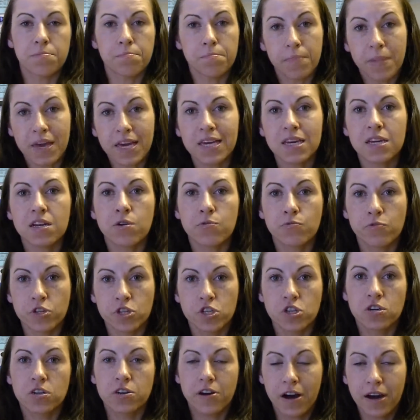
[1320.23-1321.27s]
Make it
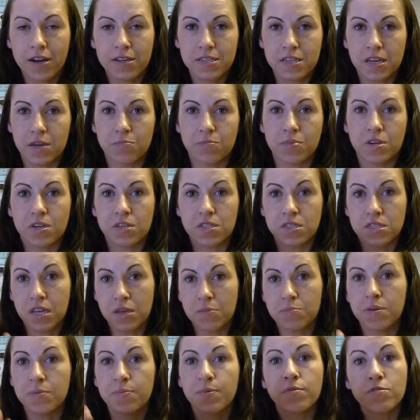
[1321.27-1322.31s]
original content, because
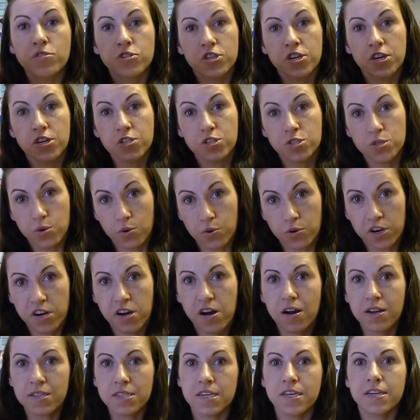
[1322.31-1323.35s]
then people will share your
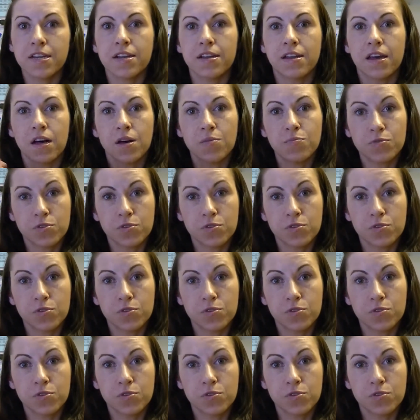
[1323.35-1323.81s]
content and help